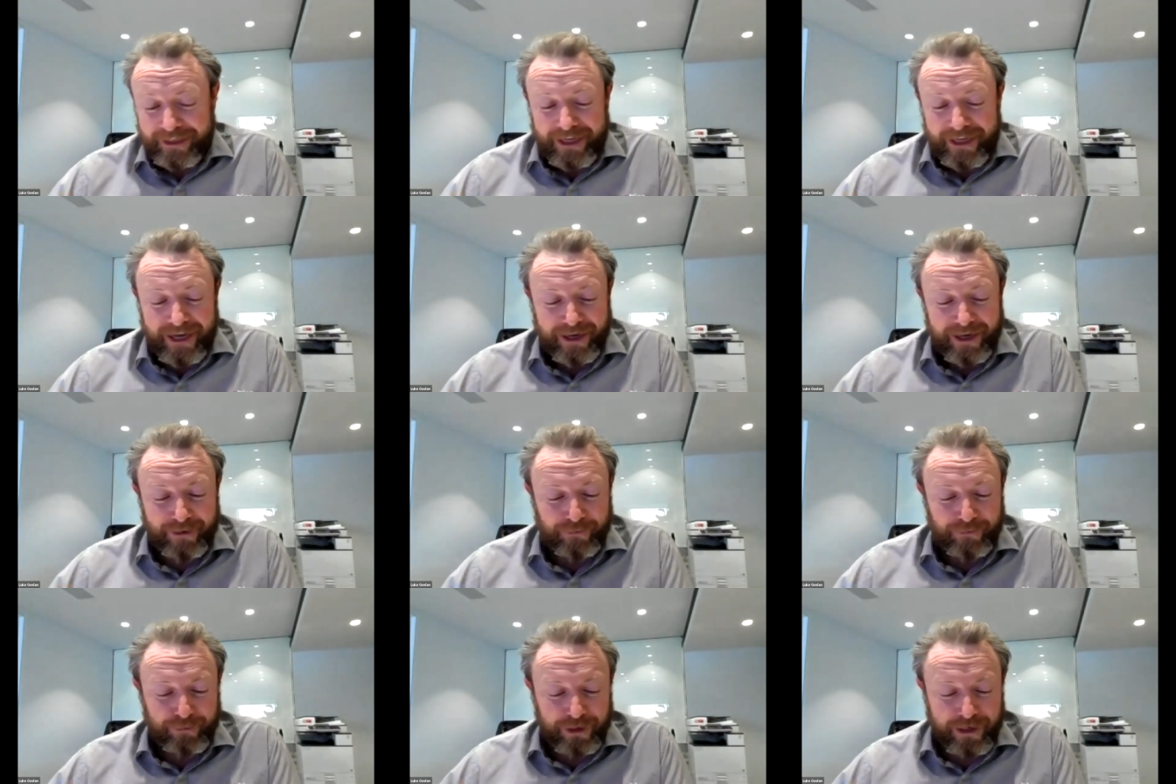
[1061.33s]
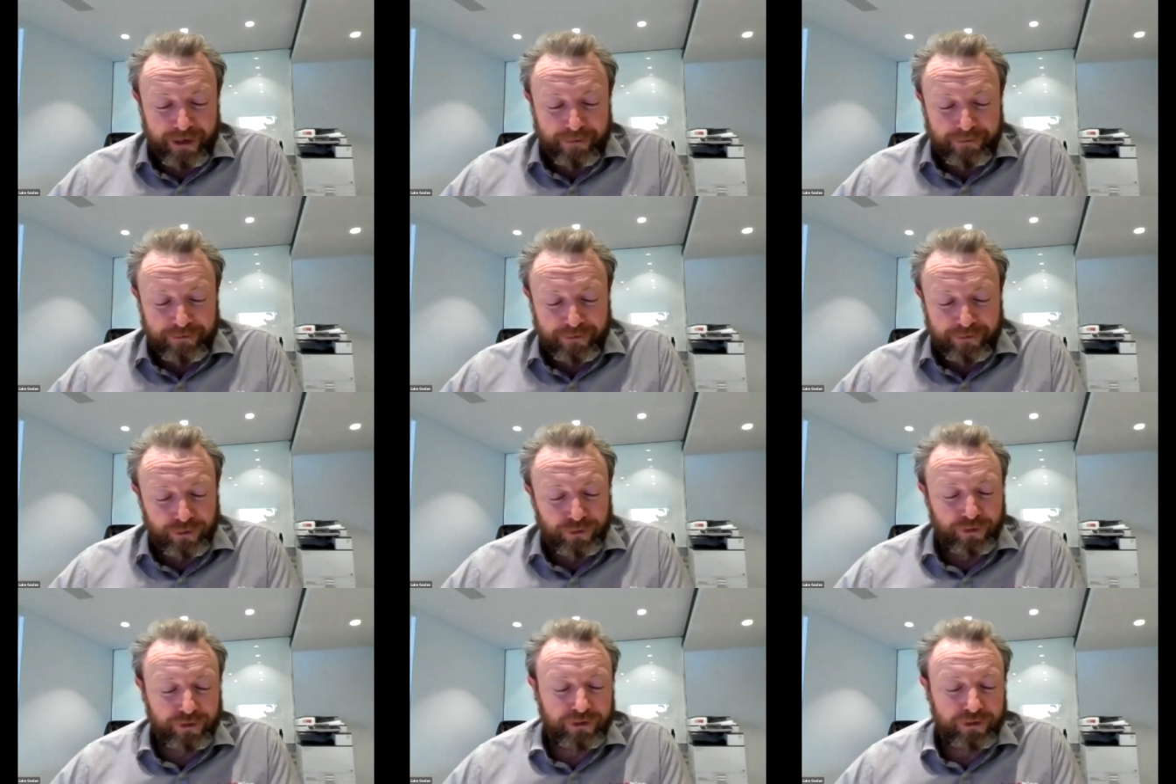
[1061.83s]
My
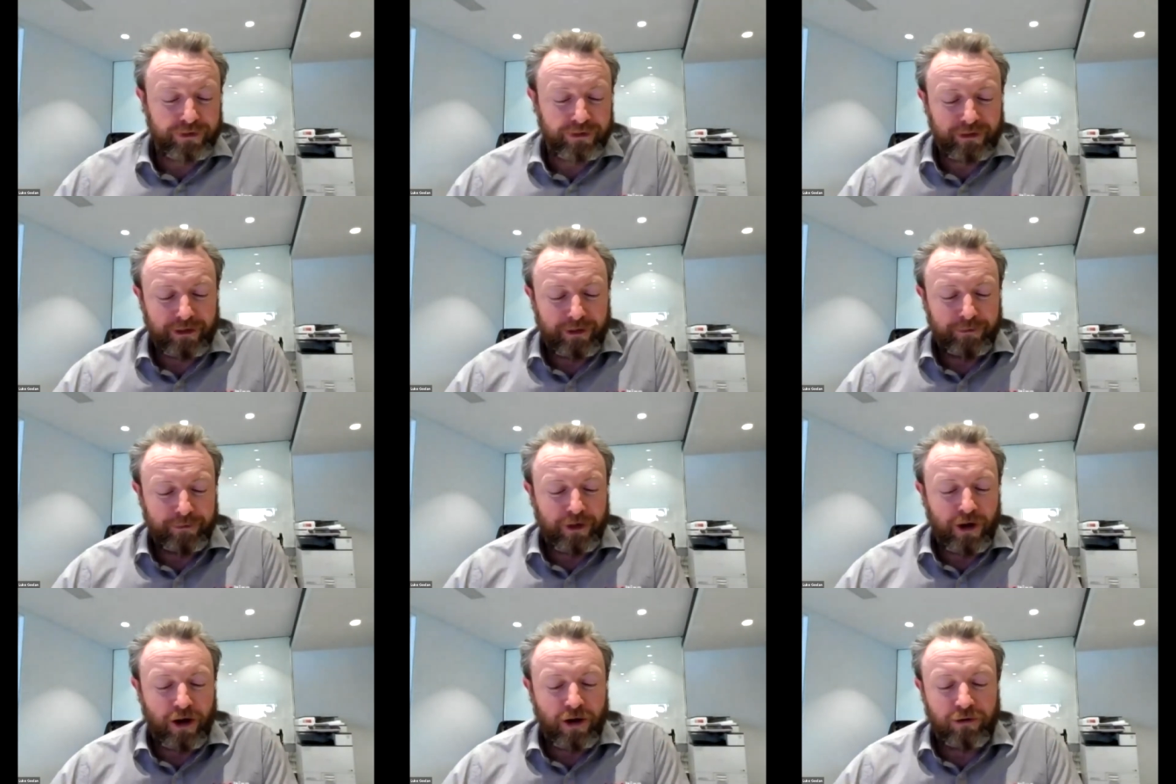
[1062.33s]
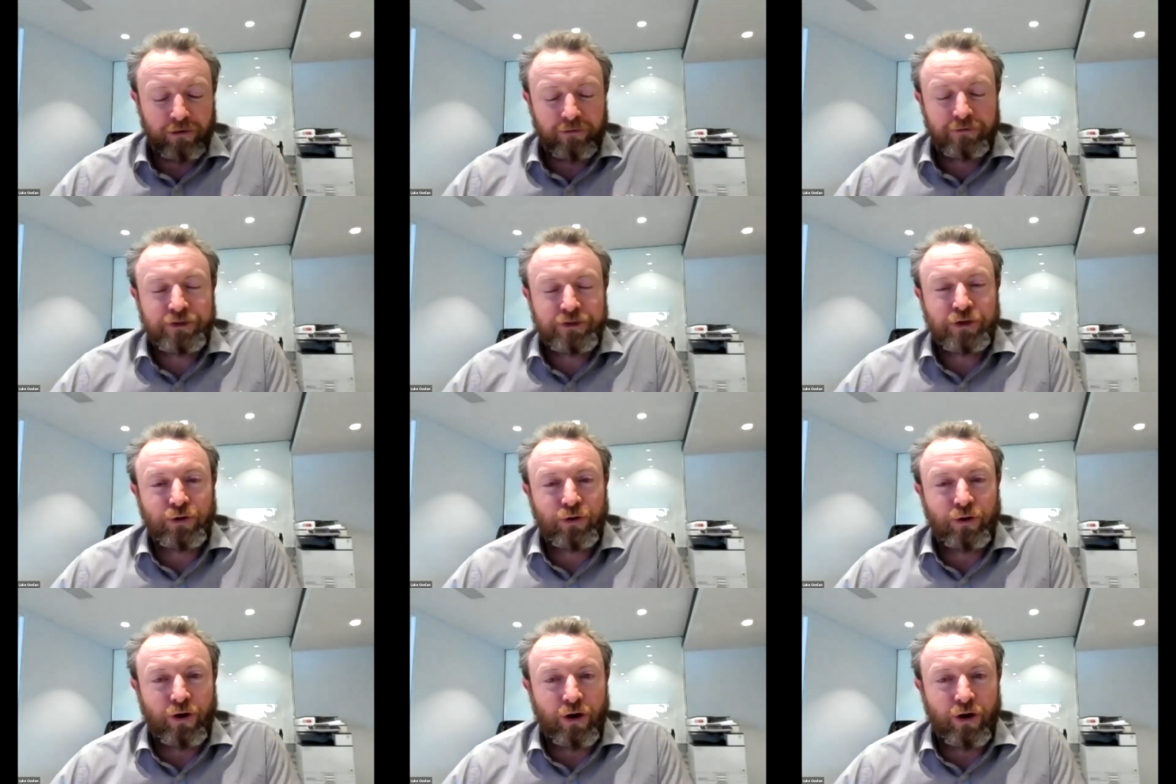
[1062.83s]
name's Luke. I'm the owner of
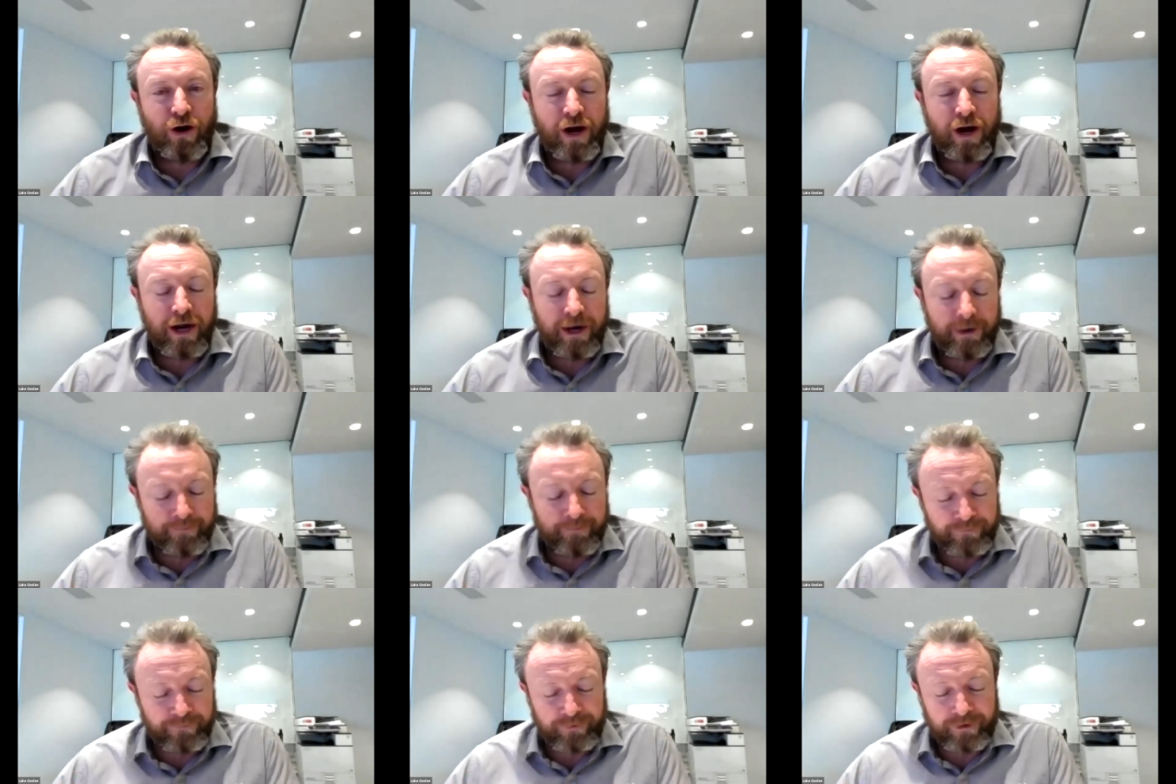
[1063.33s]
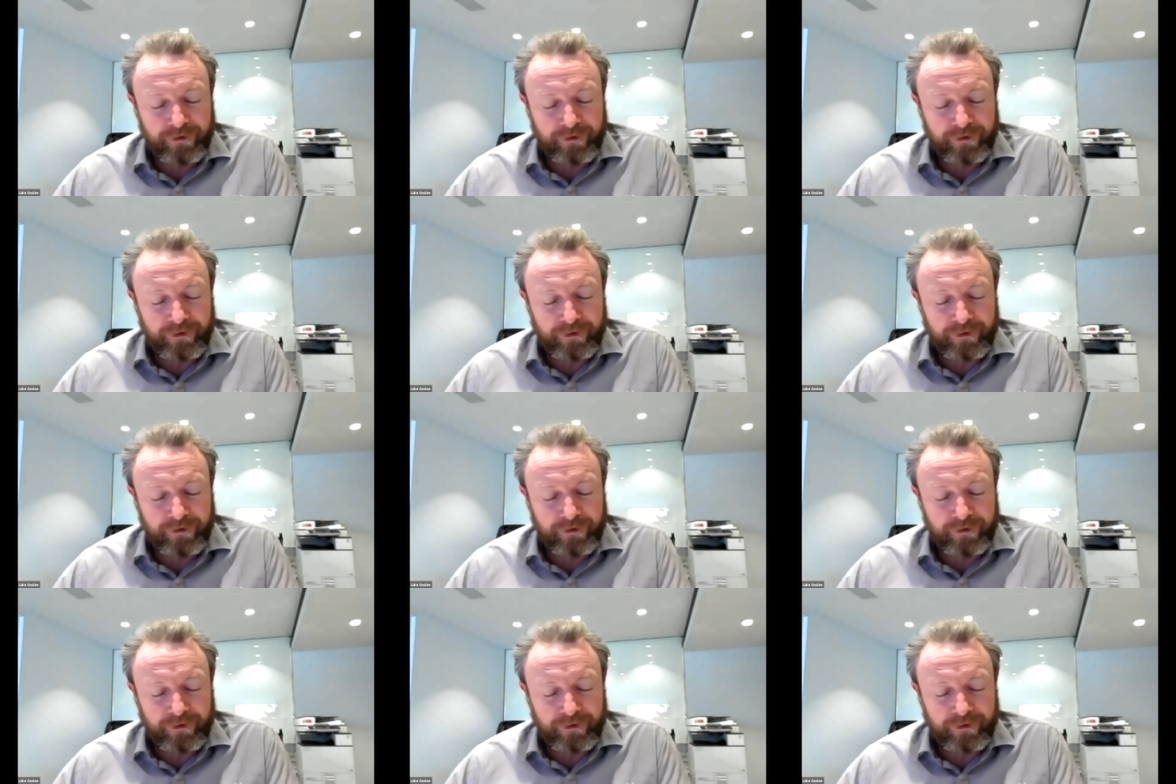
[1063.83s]
Shore Hire.